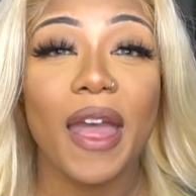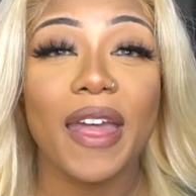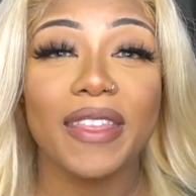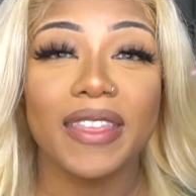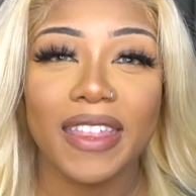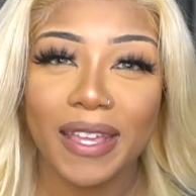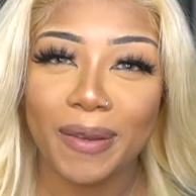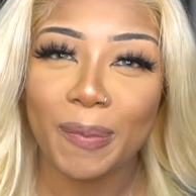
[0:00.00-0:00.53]

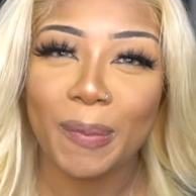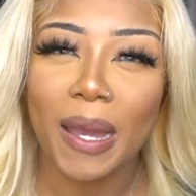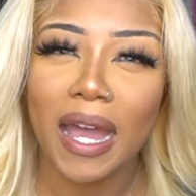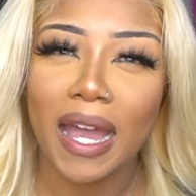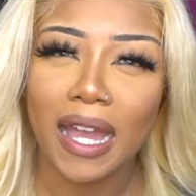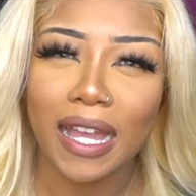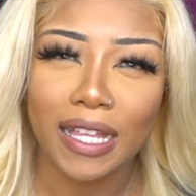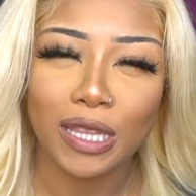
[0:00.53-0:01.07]
than
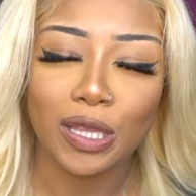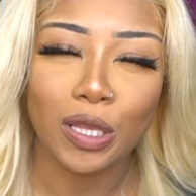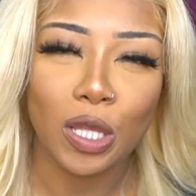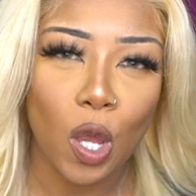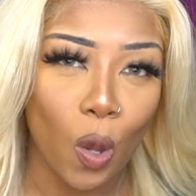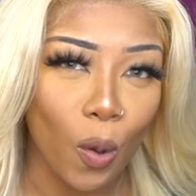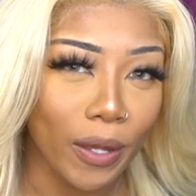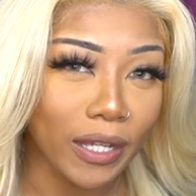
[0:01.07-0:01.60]
my
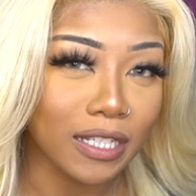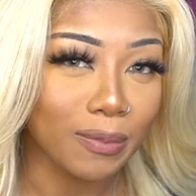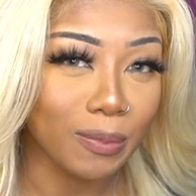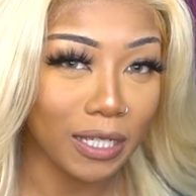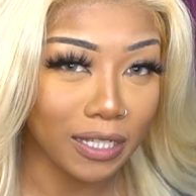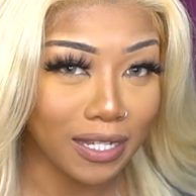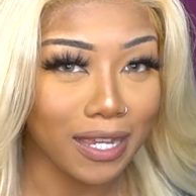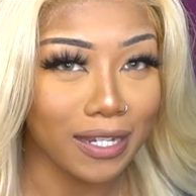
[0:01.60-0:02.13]
low
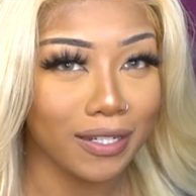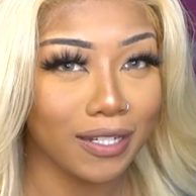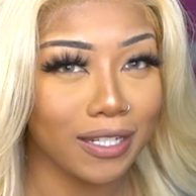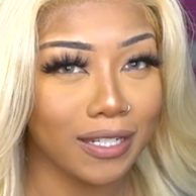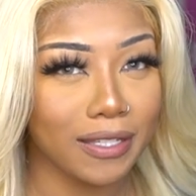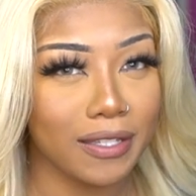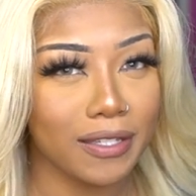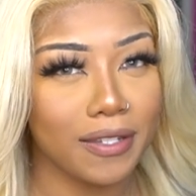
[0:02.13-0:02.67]

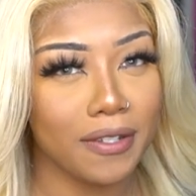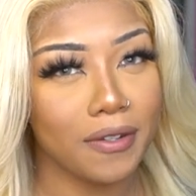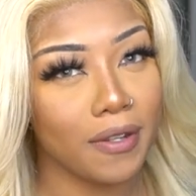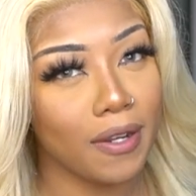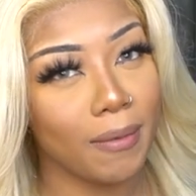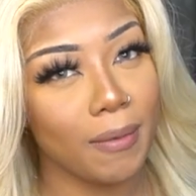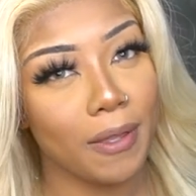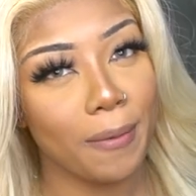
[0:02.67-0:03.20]
expectations you know
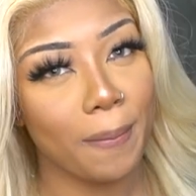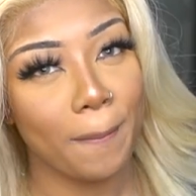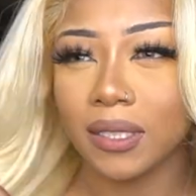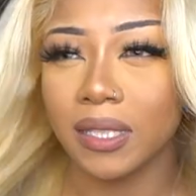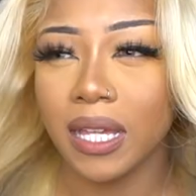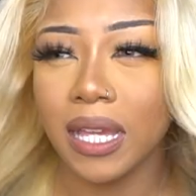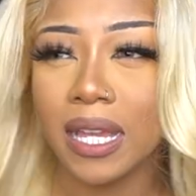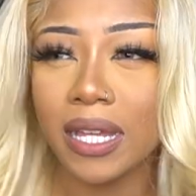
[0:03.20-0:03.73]
what i mean
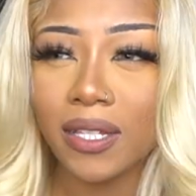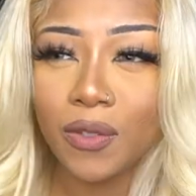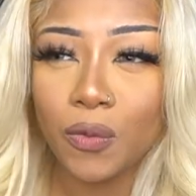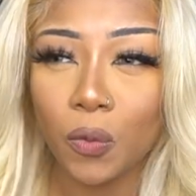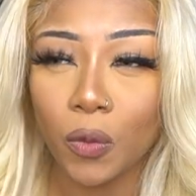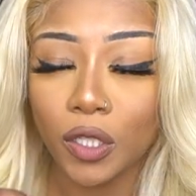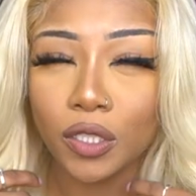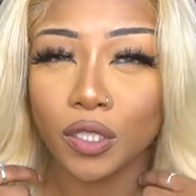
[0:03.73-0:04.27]
the ends
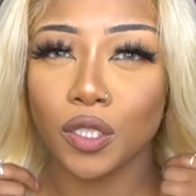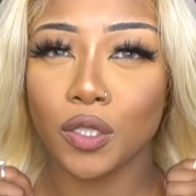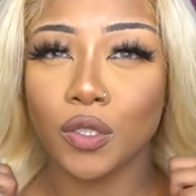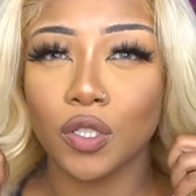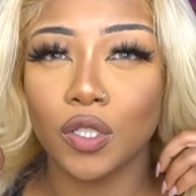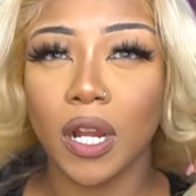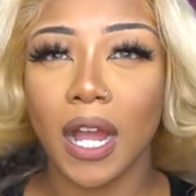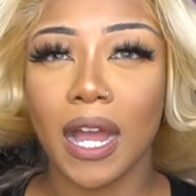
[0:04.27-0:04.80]
weren't
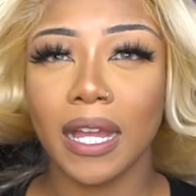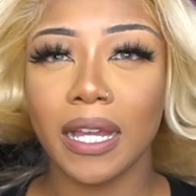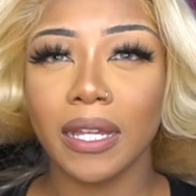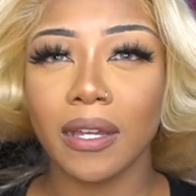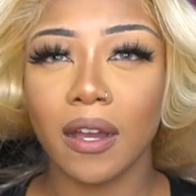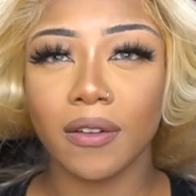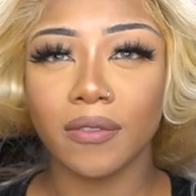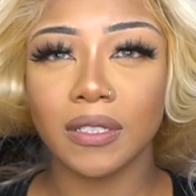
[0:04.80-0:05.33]
too
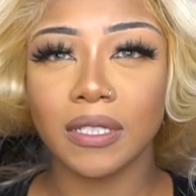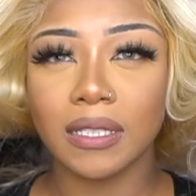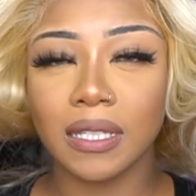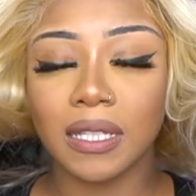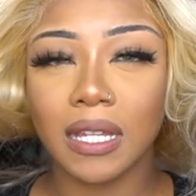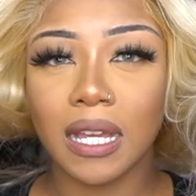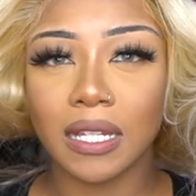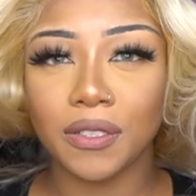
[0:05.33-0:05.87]
dry
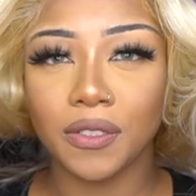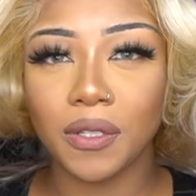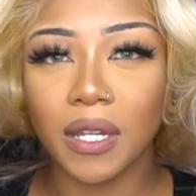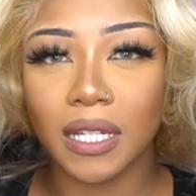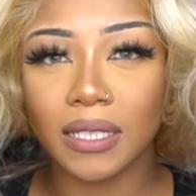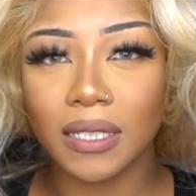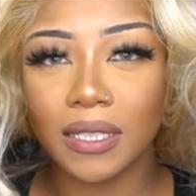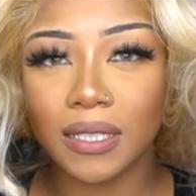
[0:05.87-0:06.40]
obviously as you
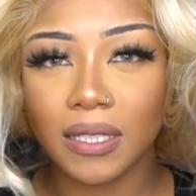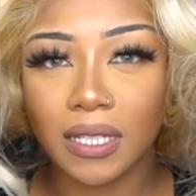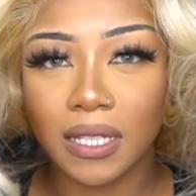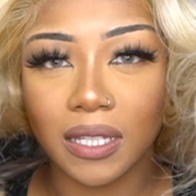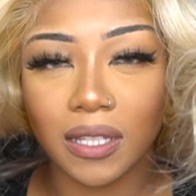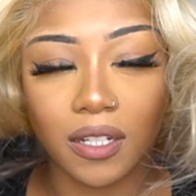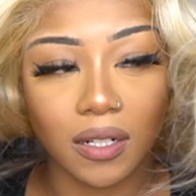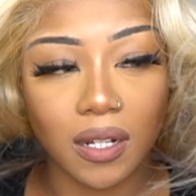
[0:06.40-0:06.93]
guys can
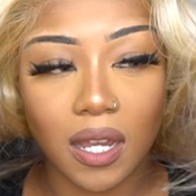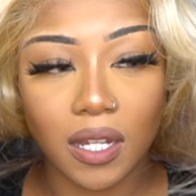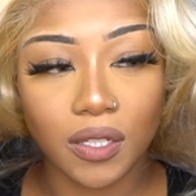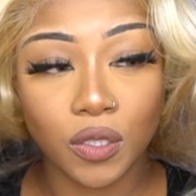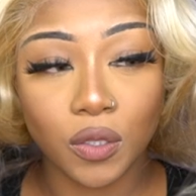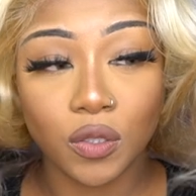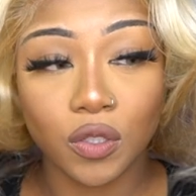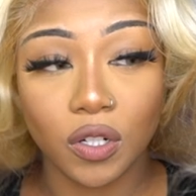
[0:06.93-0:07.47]
see they're
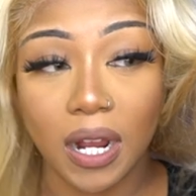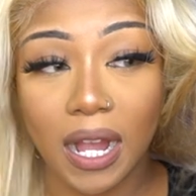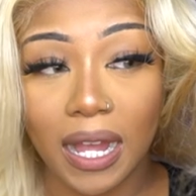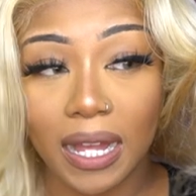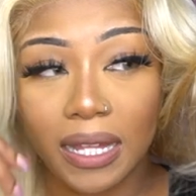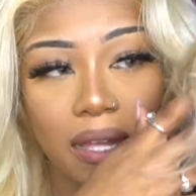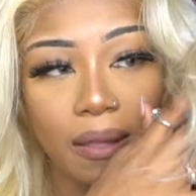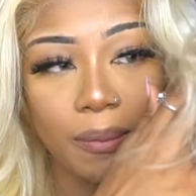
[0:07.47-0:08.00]
not too
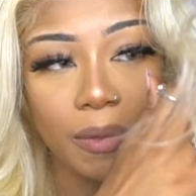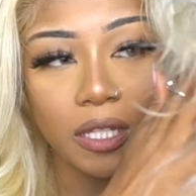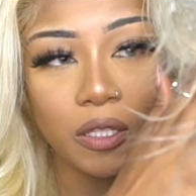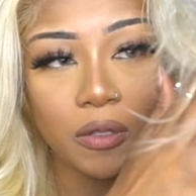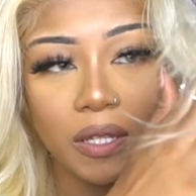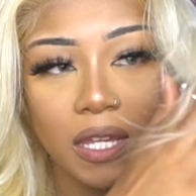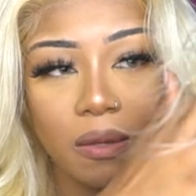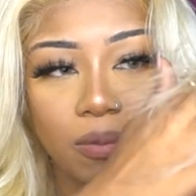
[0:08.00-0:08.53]
dry um
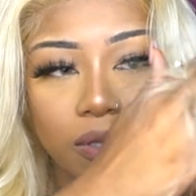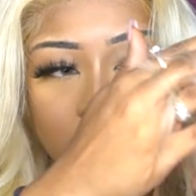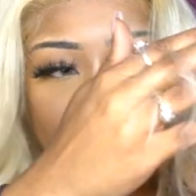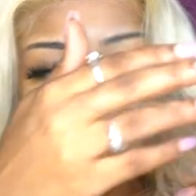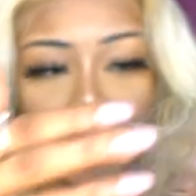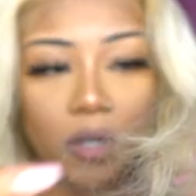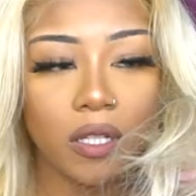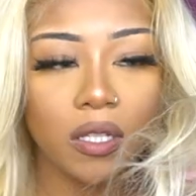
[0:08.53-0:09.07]
you can put
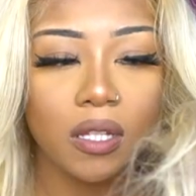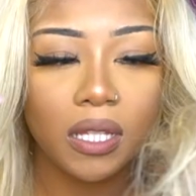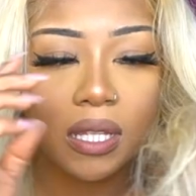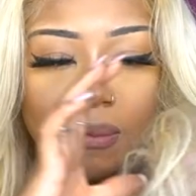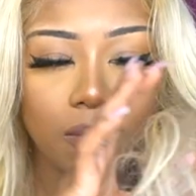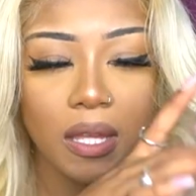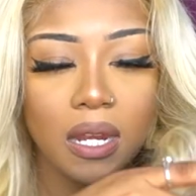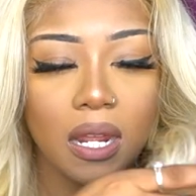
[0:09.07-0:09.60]
some oil on
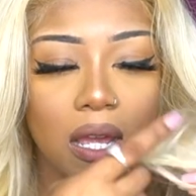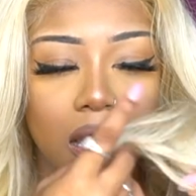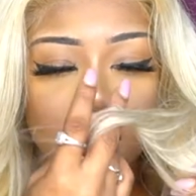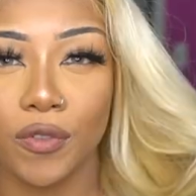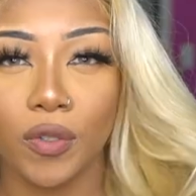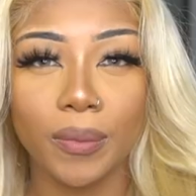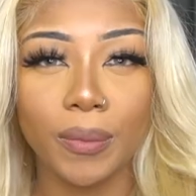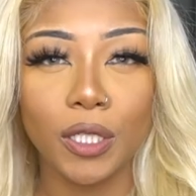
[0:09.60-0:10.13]
them and uh,
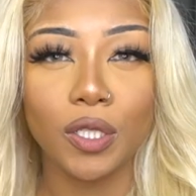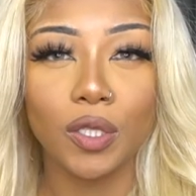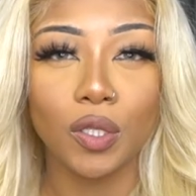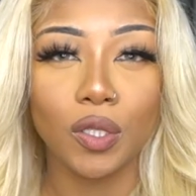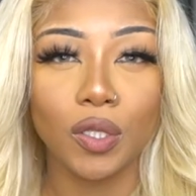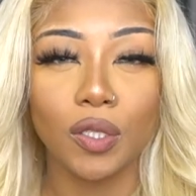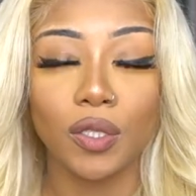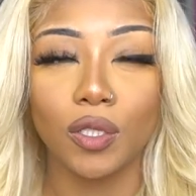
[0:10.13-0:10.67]
forming a
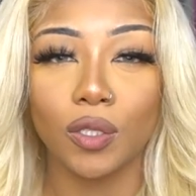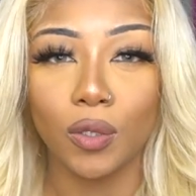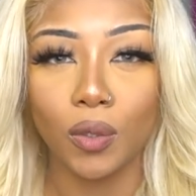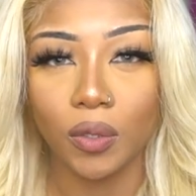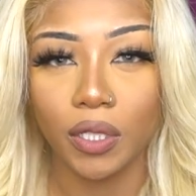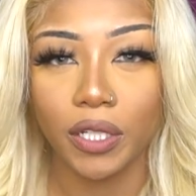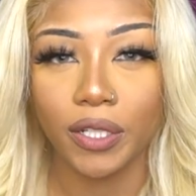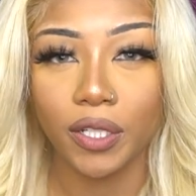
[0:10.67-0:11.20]
curl they're
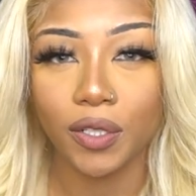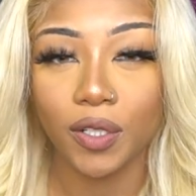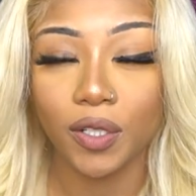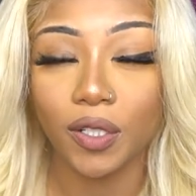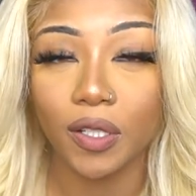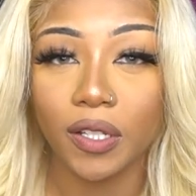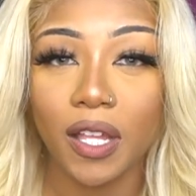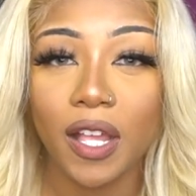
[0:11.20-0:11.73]
holding a
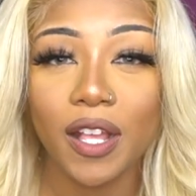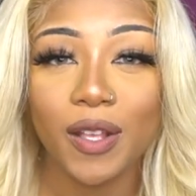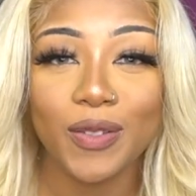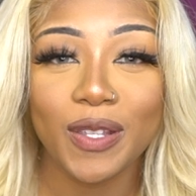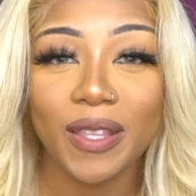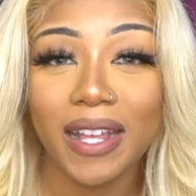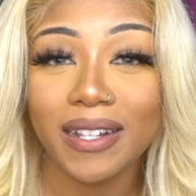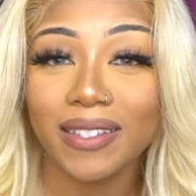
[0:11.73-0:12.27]
curl
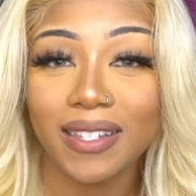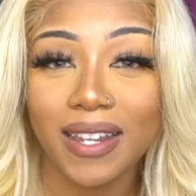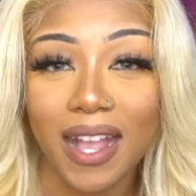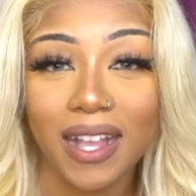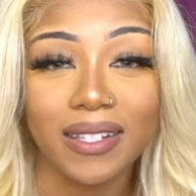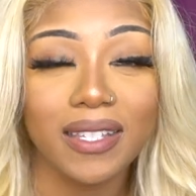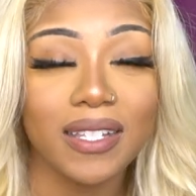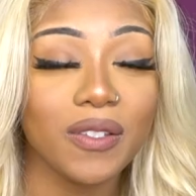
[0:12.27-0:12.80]
so that's
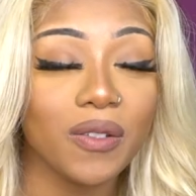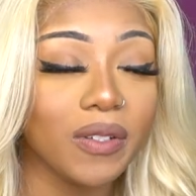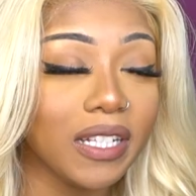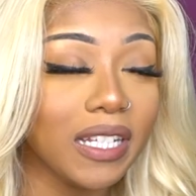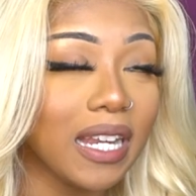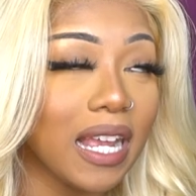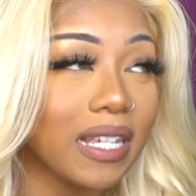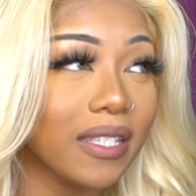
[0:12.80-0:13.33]
nice that's
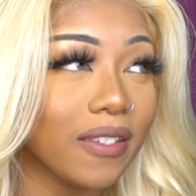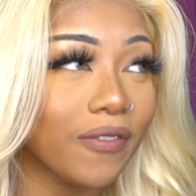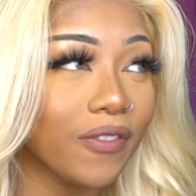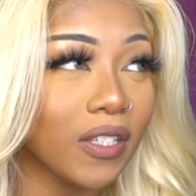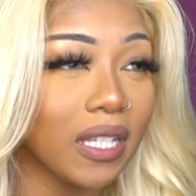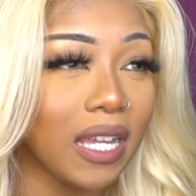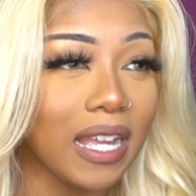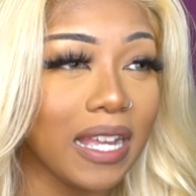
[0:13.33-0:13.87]
really nice
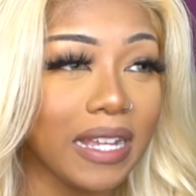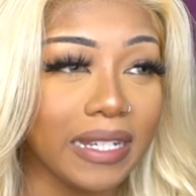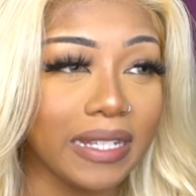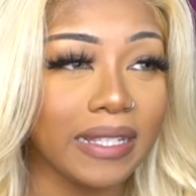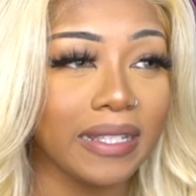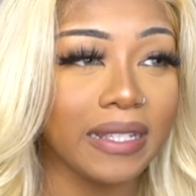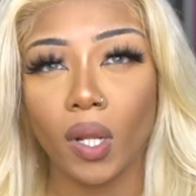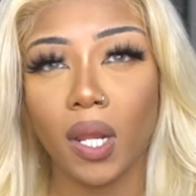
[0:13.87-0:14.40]
for the
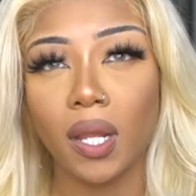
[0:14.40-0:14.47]
ends